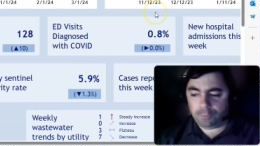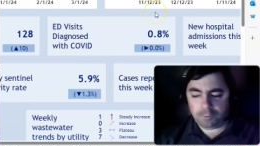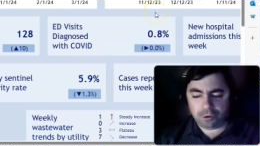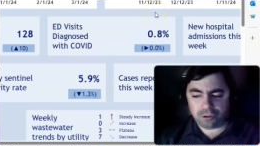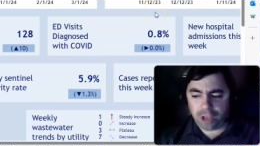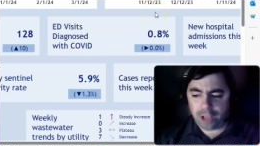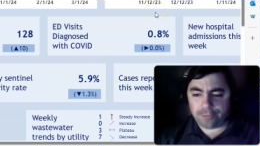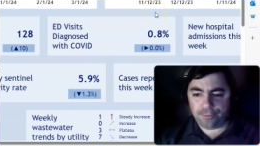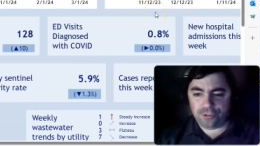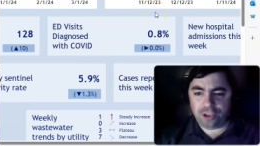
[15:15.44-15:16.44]
there's a
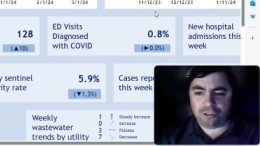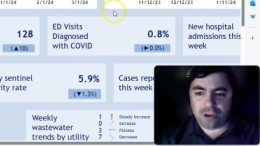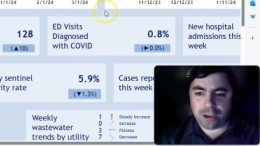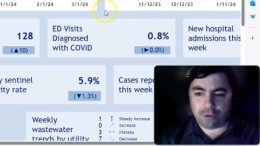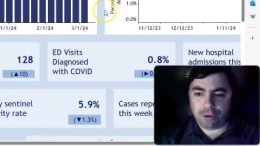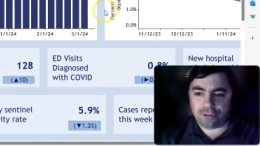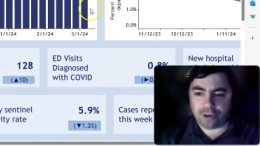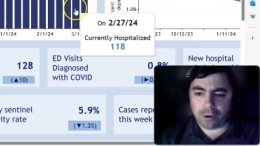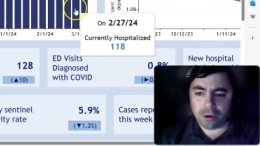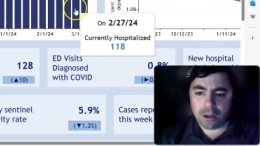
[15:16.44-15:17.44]
hospitalization increase
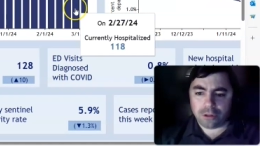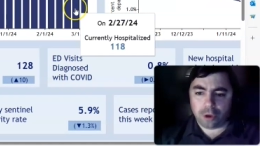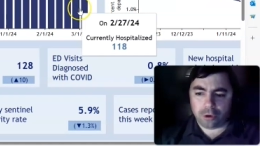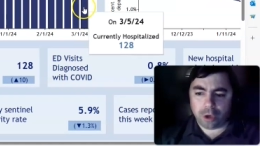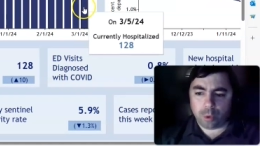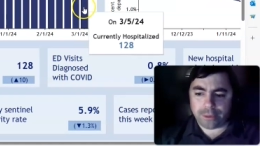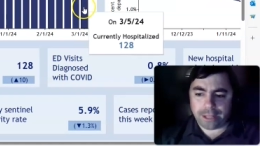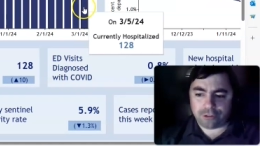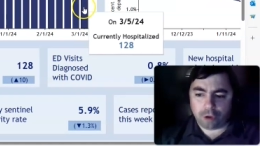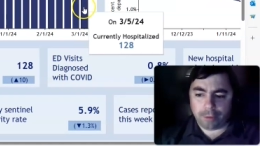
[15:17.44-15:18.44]
there. Don't know what
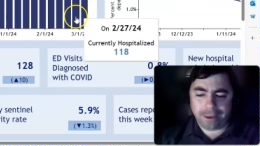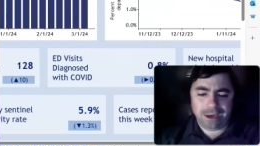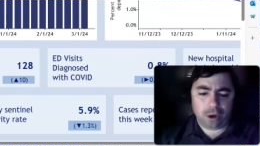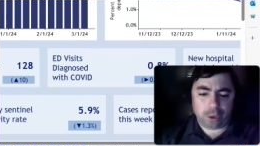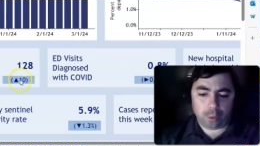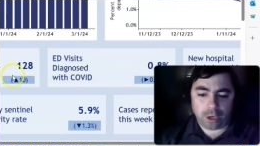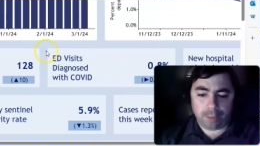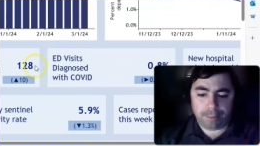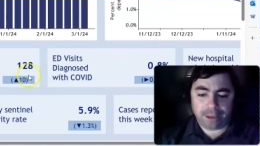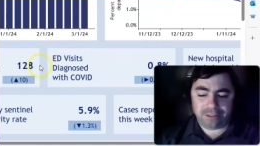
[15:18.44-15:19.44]
that's all about. It only went
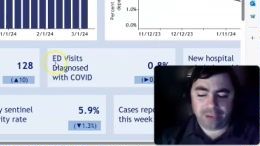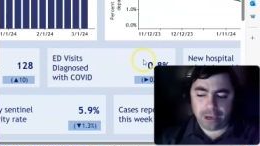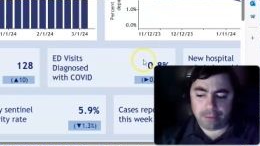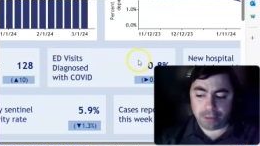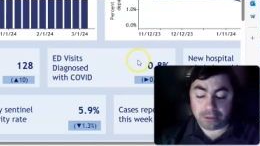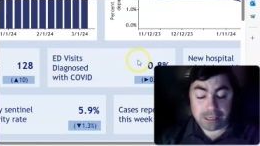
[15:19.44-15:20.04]
up by 10, but